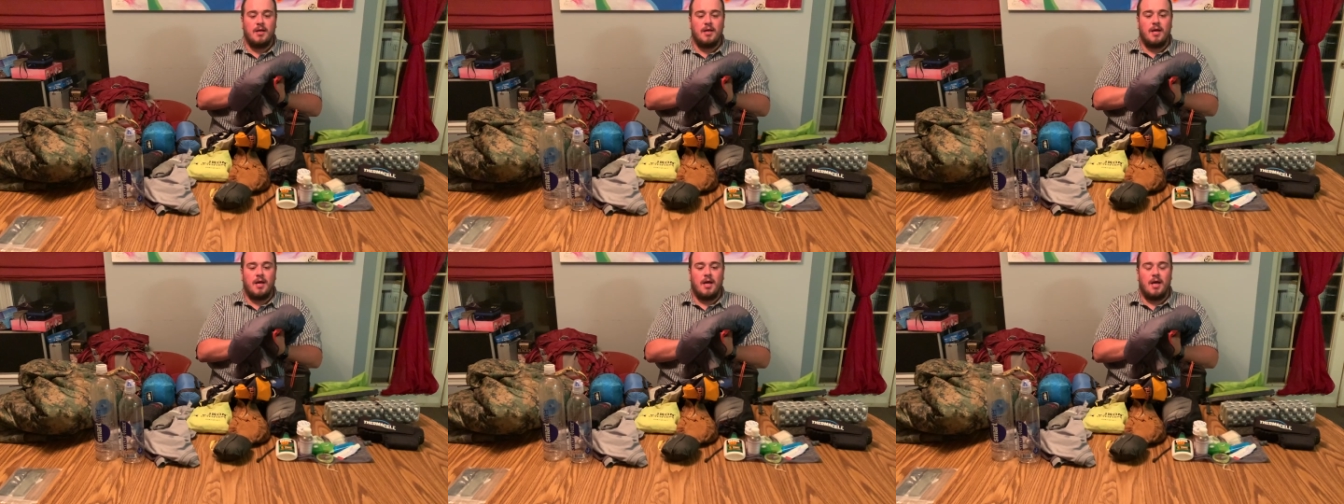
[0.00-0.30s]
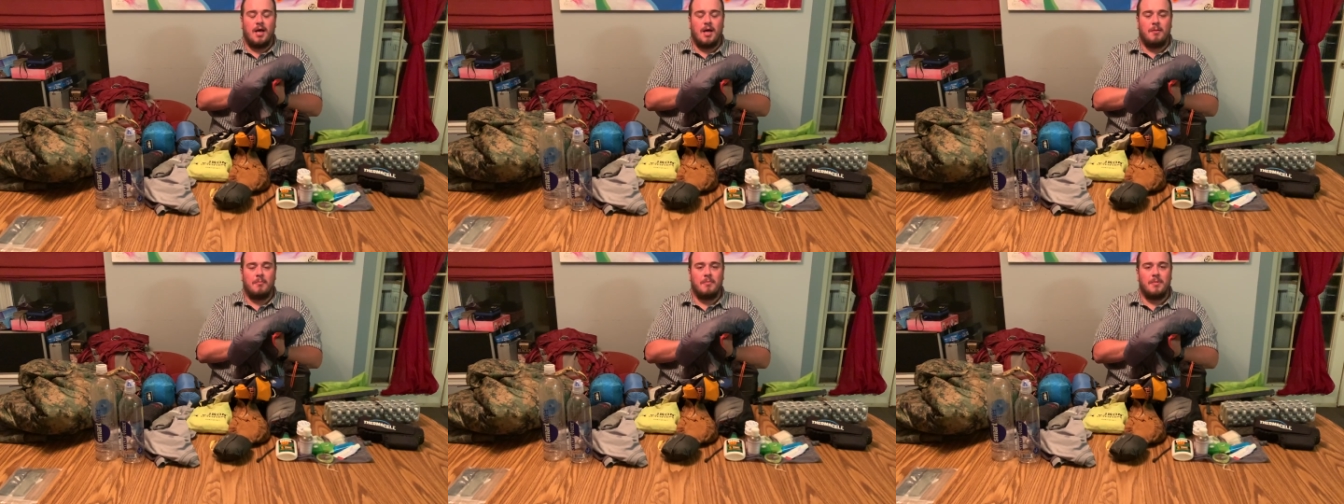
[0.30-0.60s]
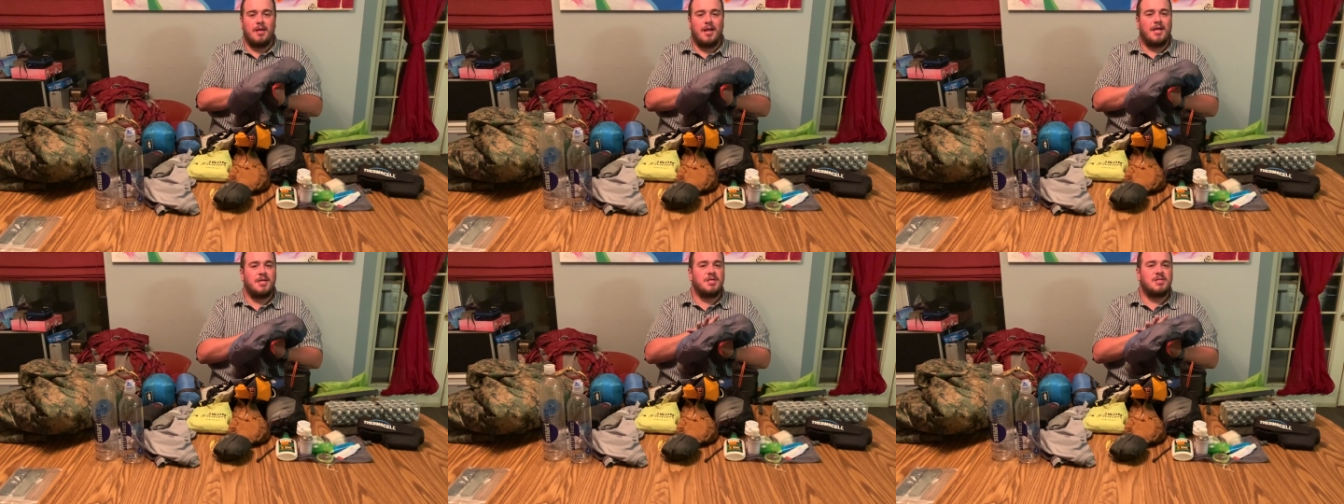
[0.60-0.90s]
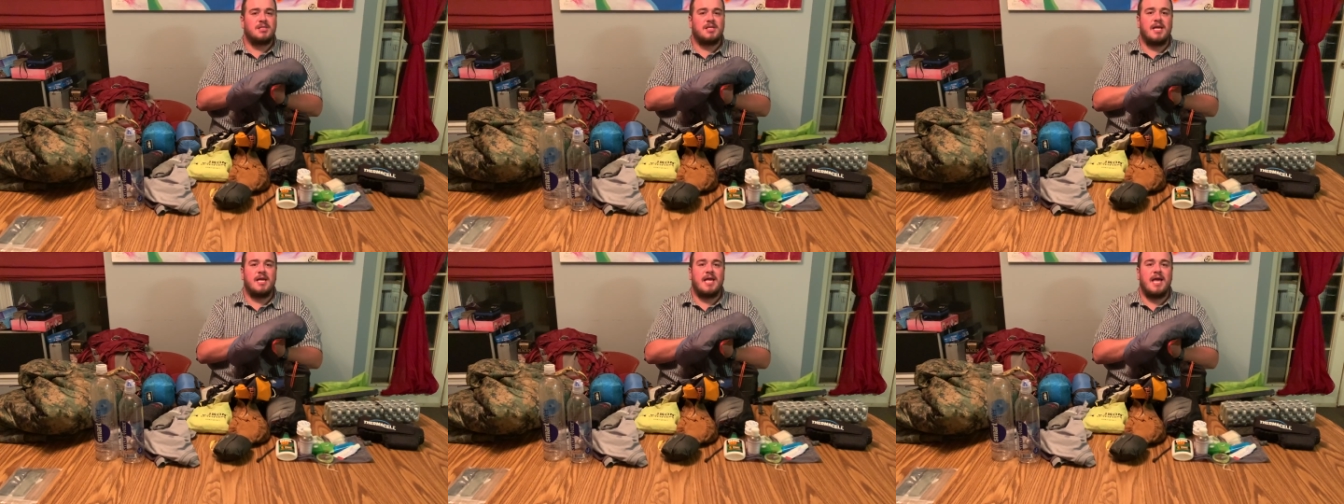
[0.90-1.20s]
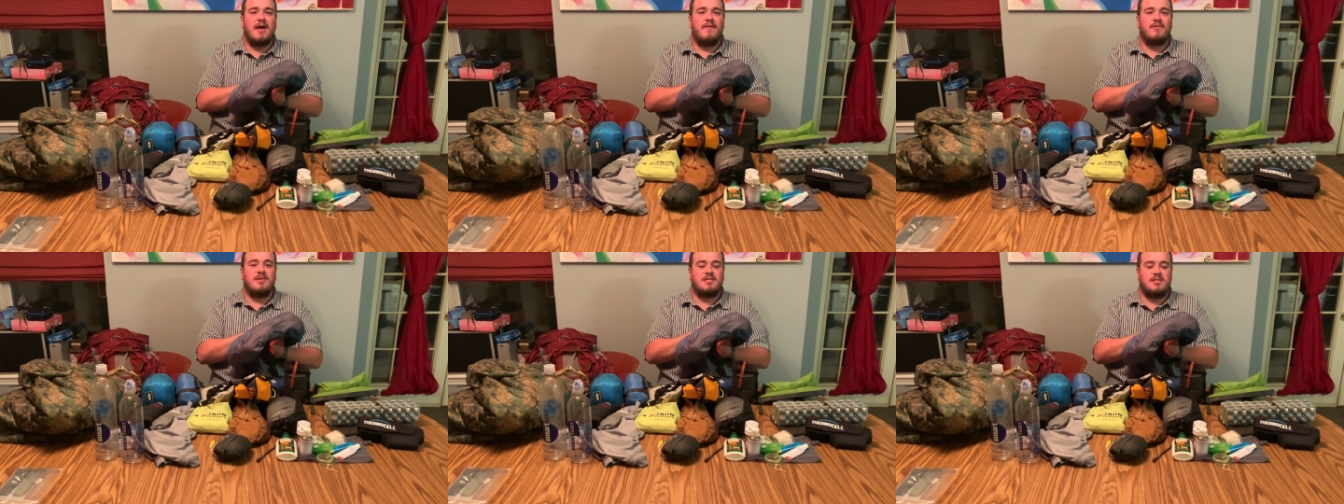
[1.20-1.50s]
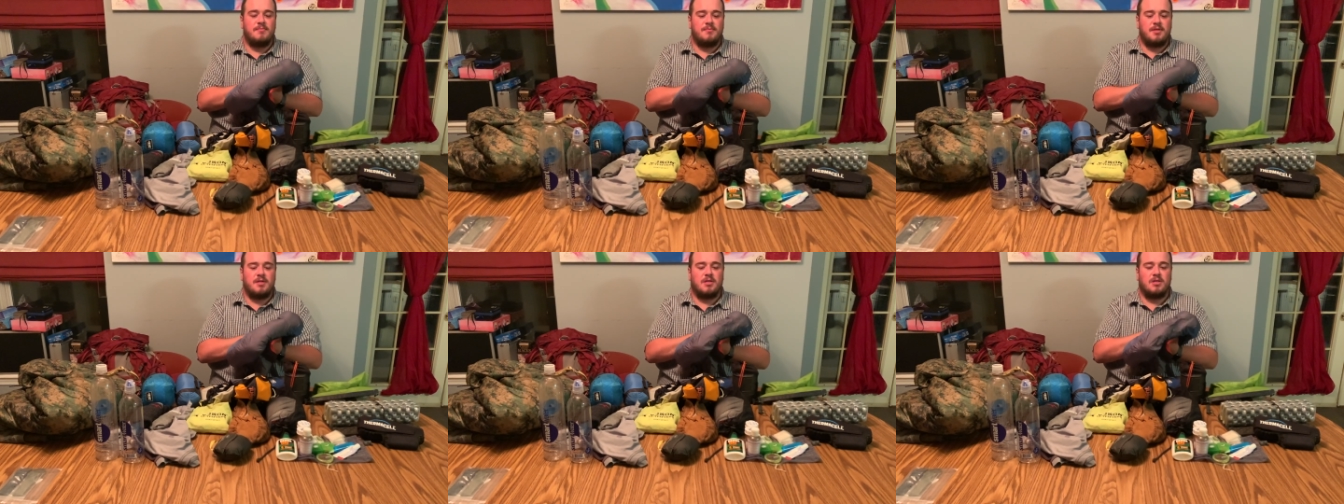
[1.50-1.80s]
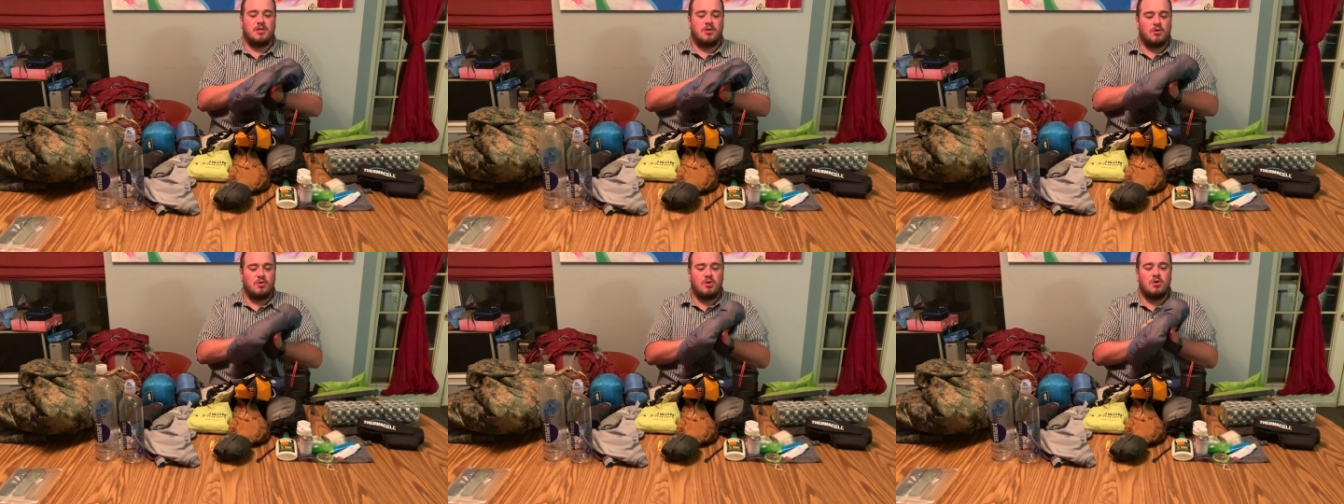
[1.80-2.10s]
And I just like having something a
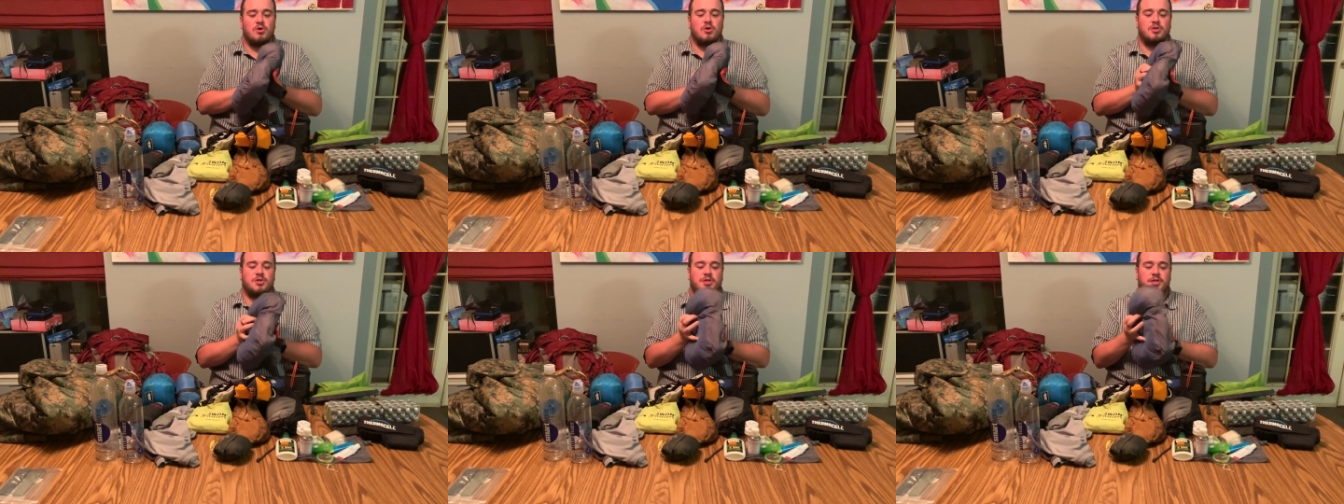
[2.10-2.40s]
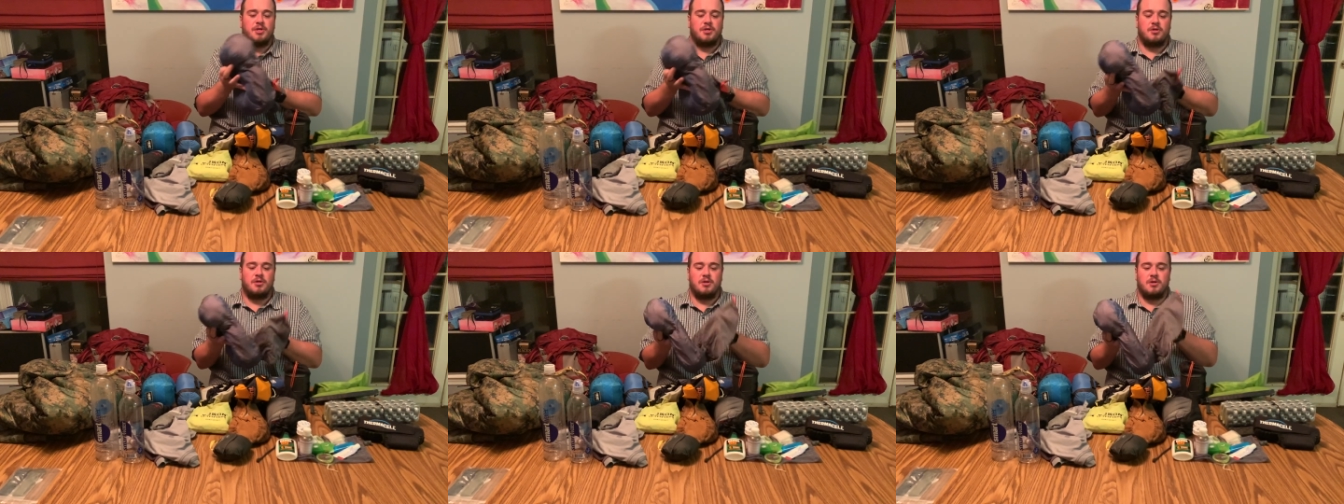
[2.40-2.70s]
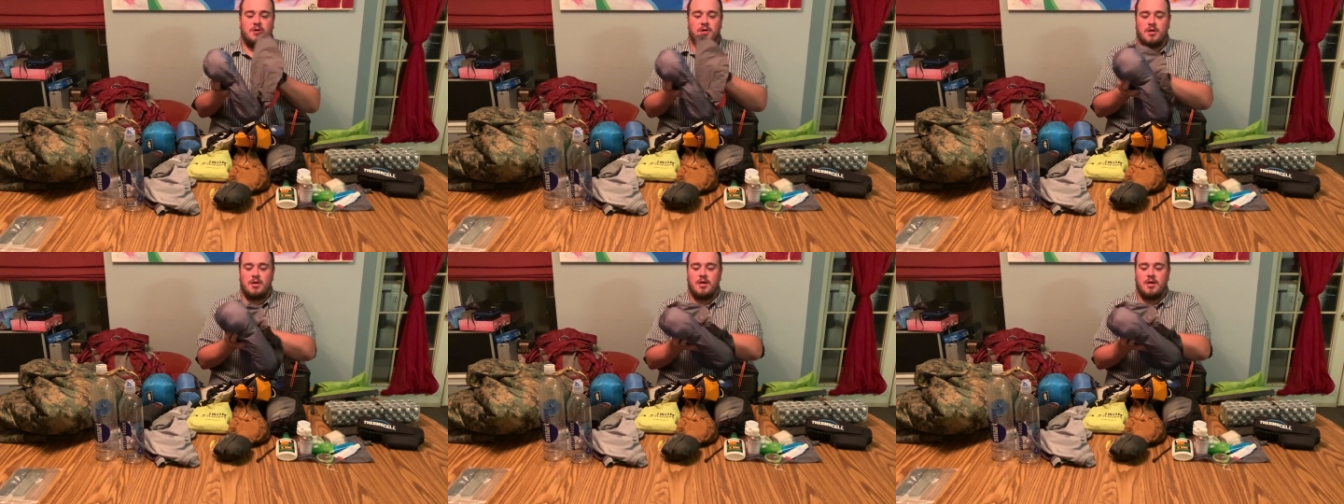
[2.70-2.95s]
little cushier